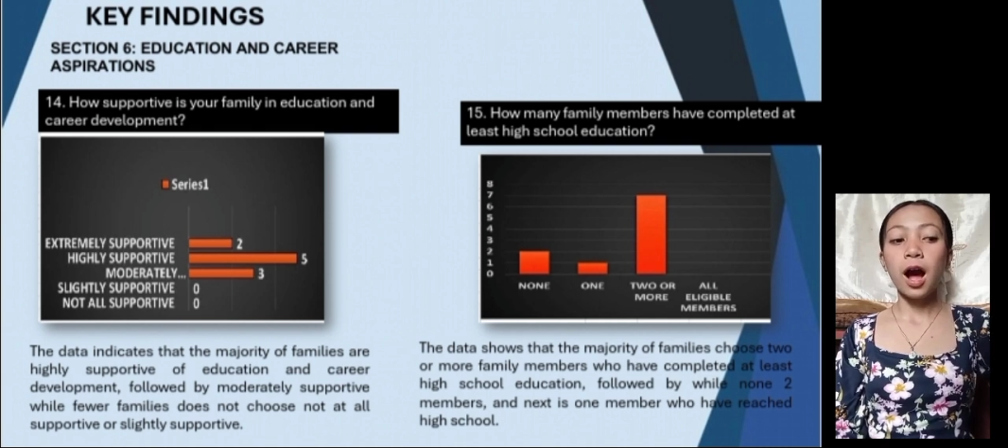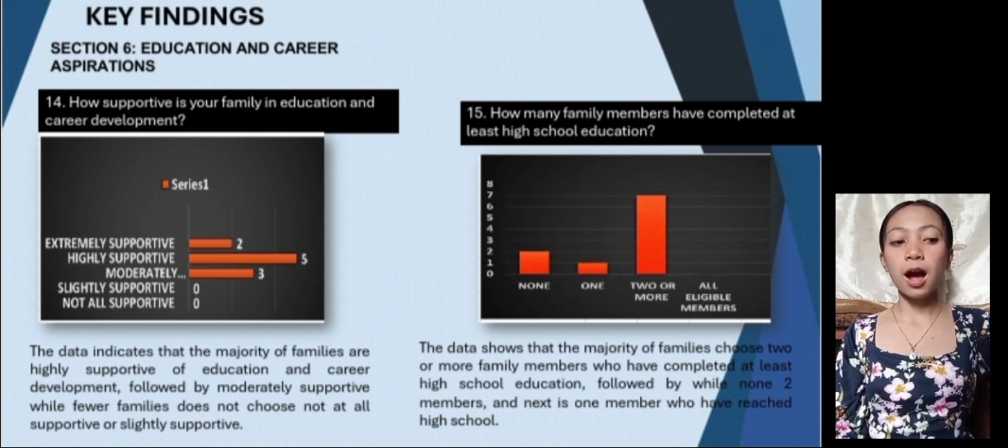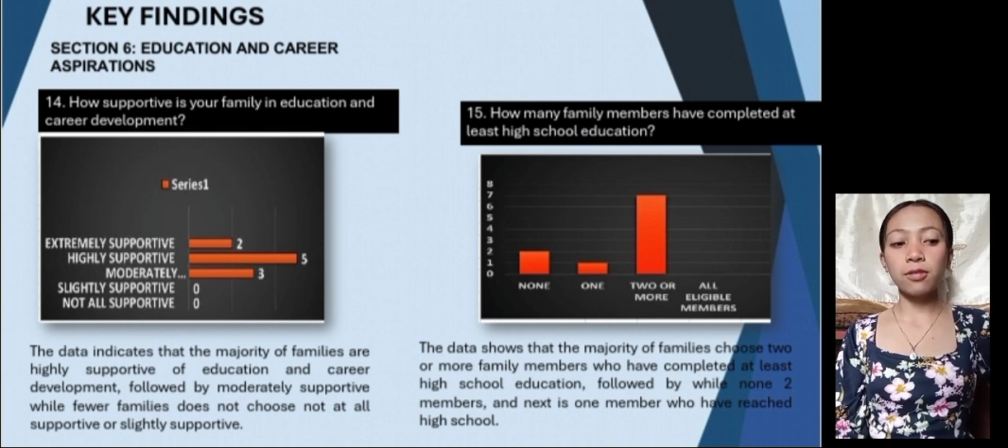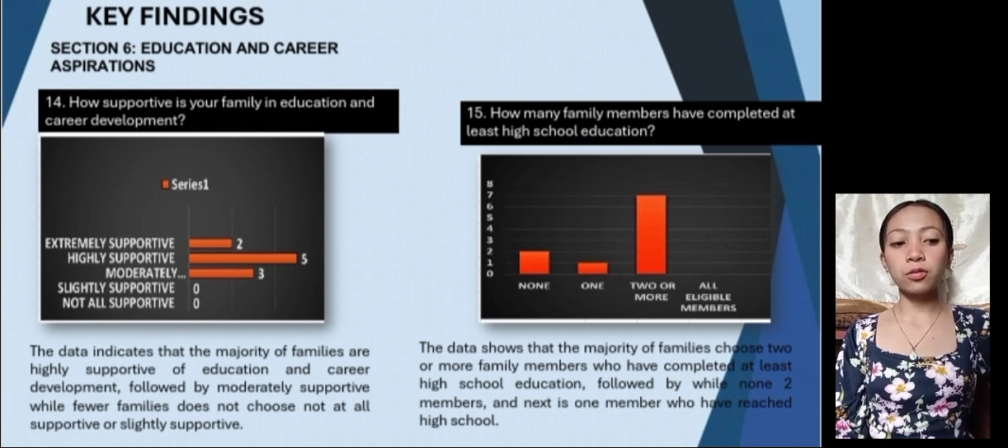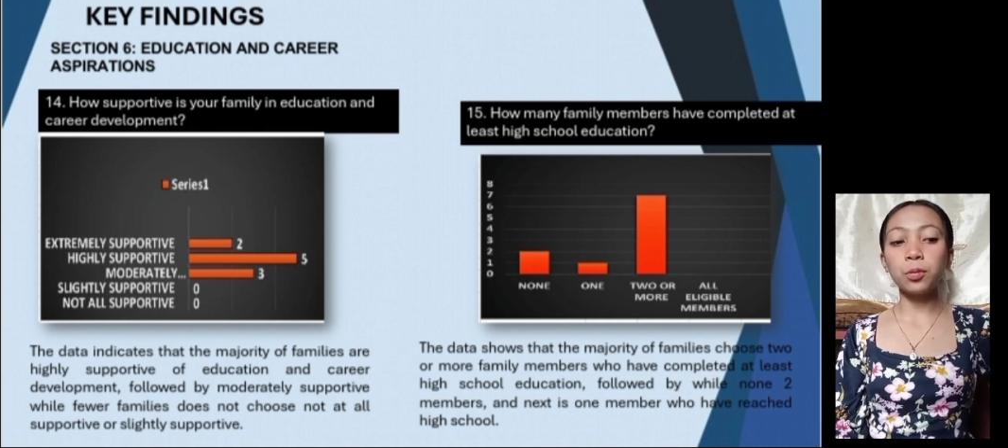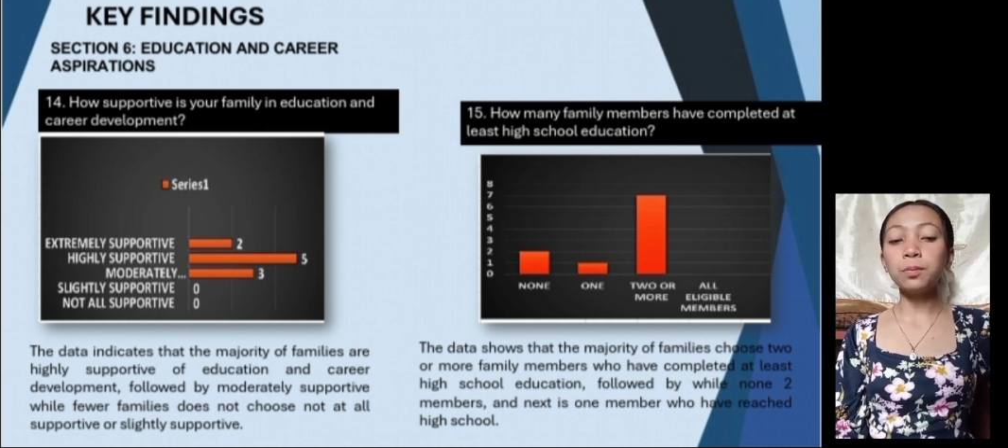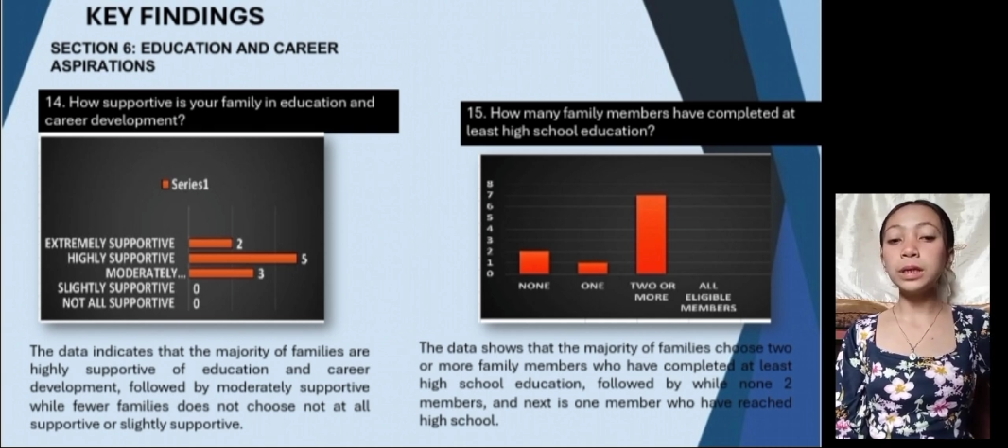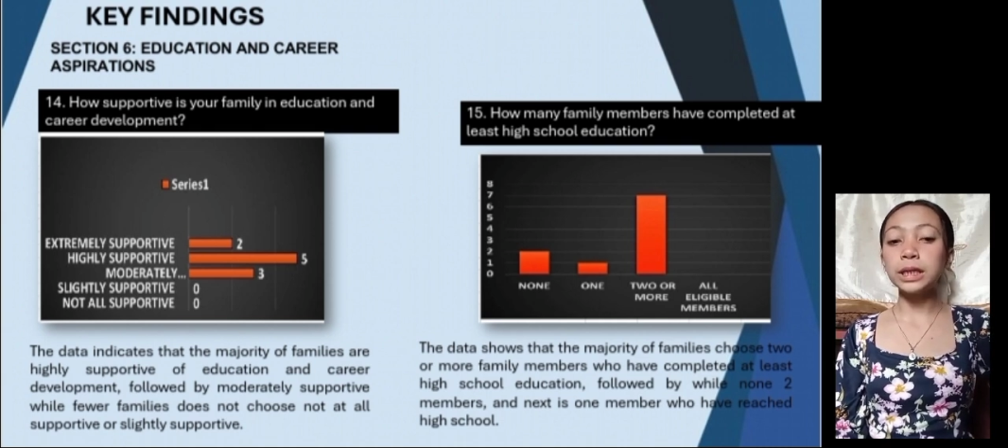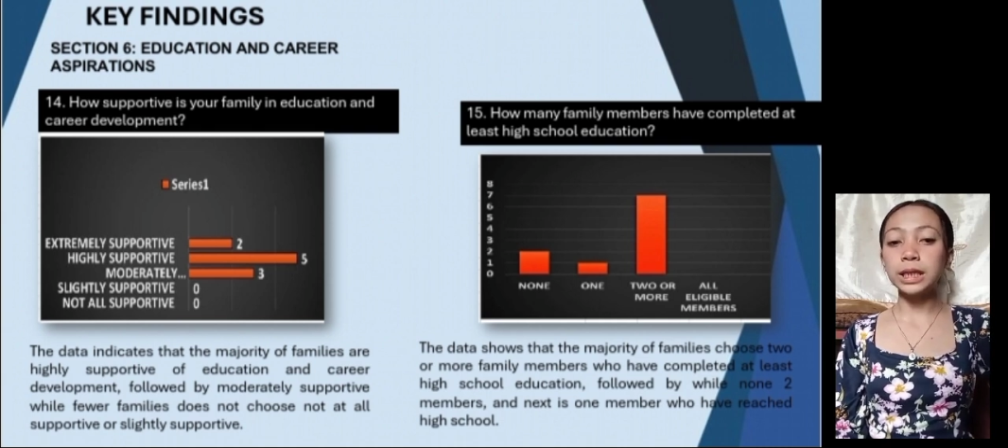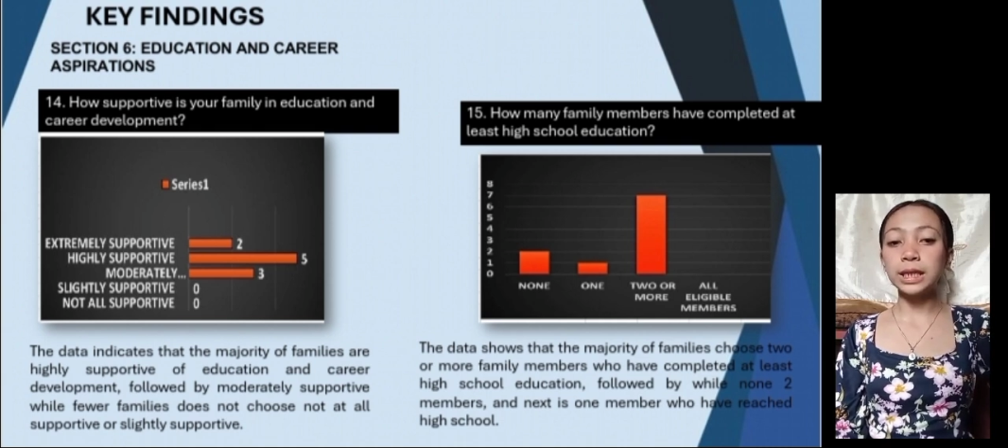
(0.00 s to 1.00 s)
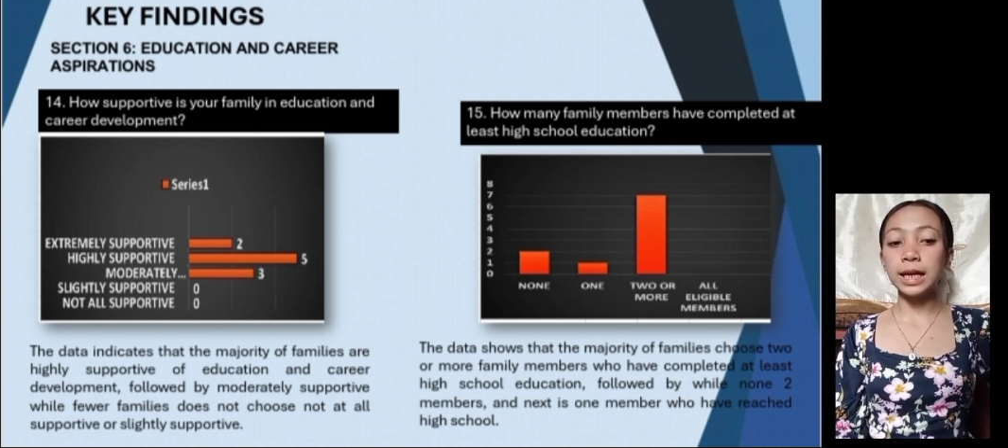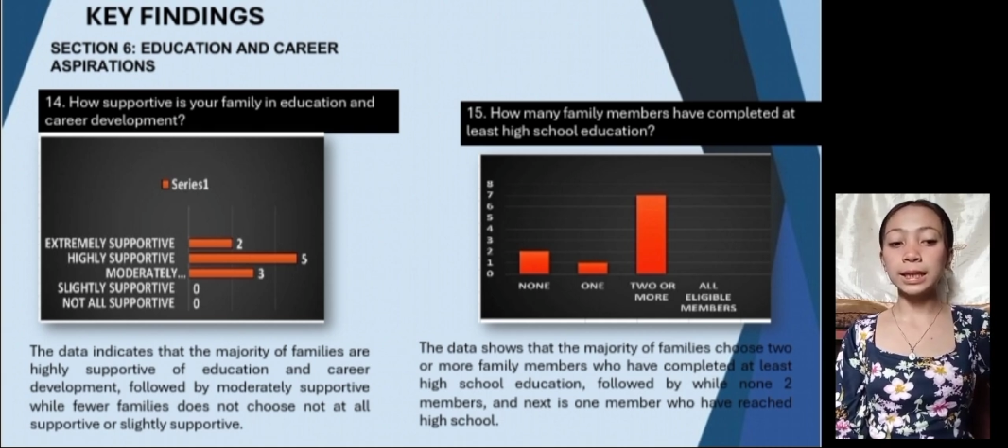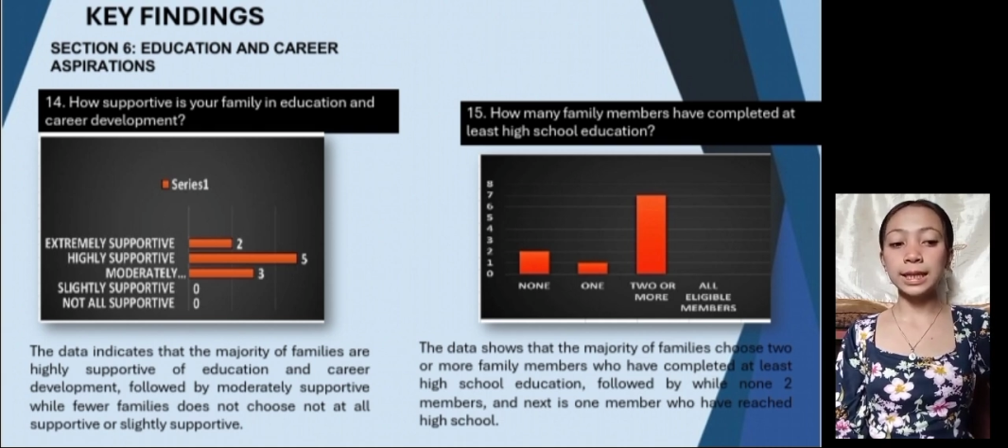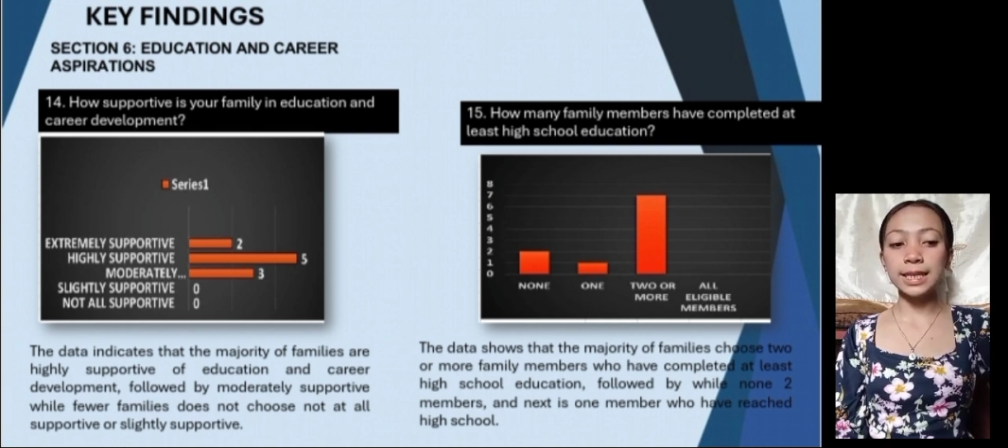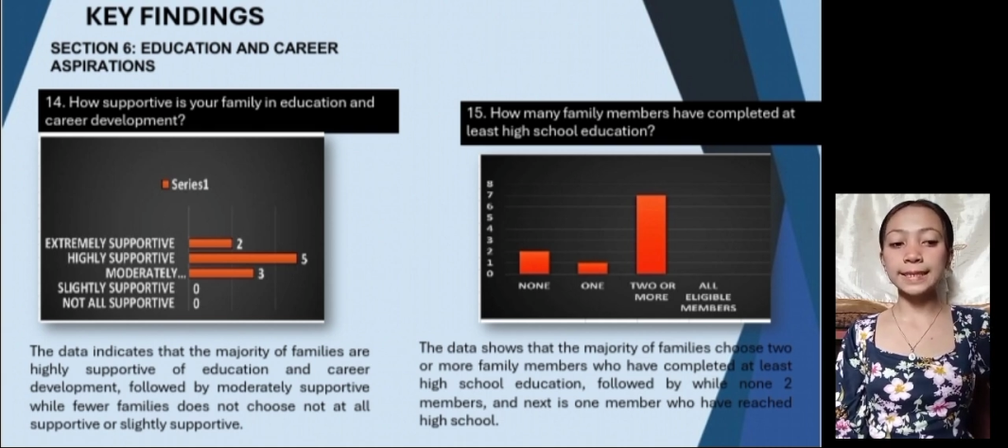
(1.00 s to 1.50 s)
have completed
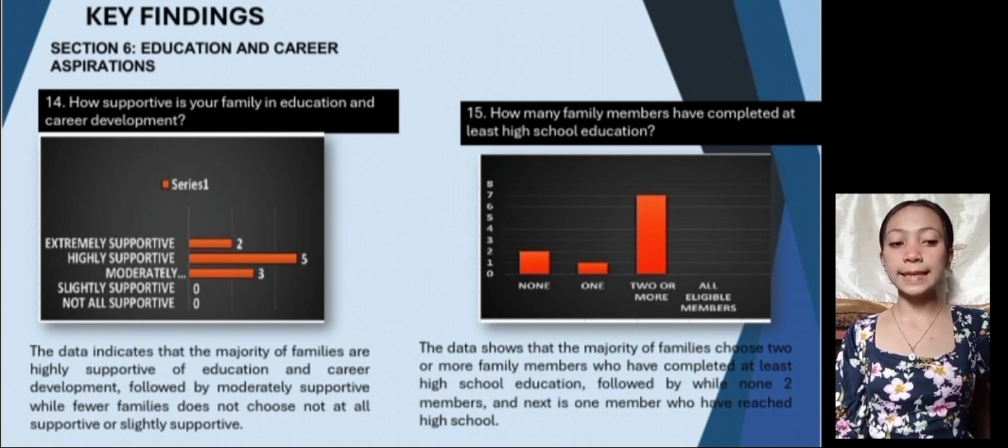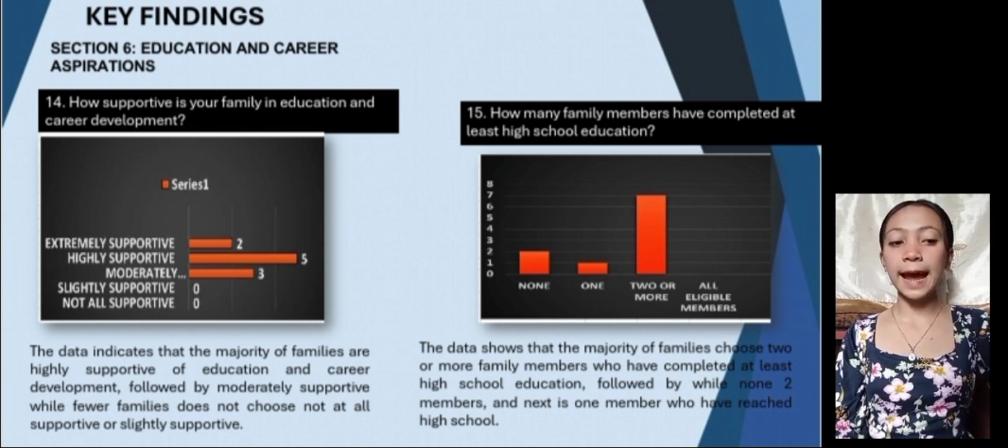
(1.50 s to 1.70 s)
at least